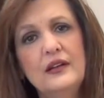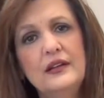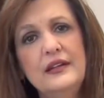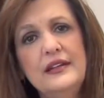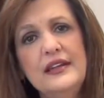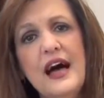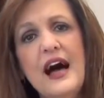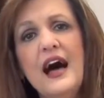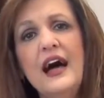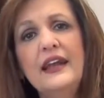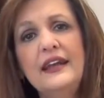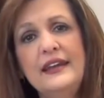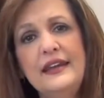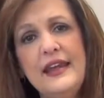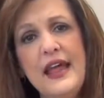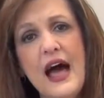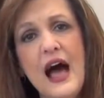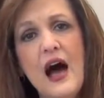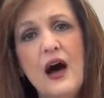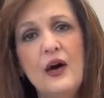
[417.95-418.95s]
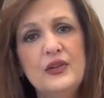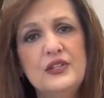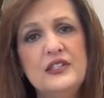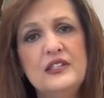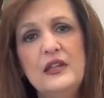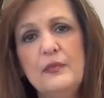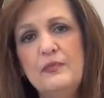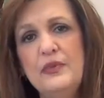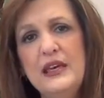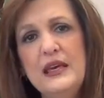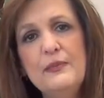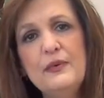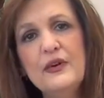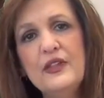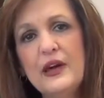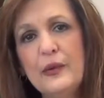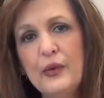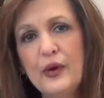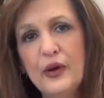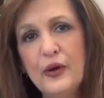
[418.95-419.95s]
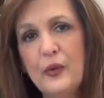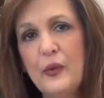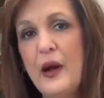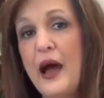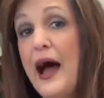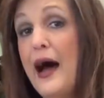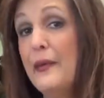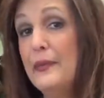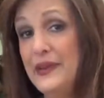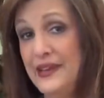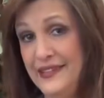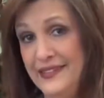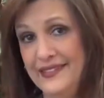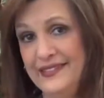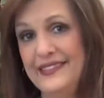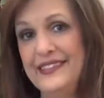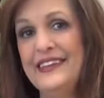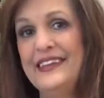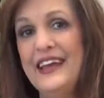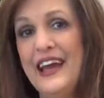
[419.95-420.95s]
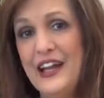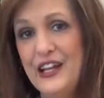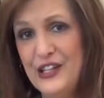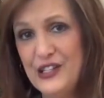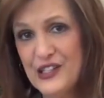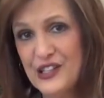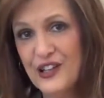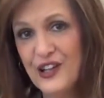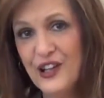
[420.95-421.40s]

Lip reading: not now, to the people that were grabbing at his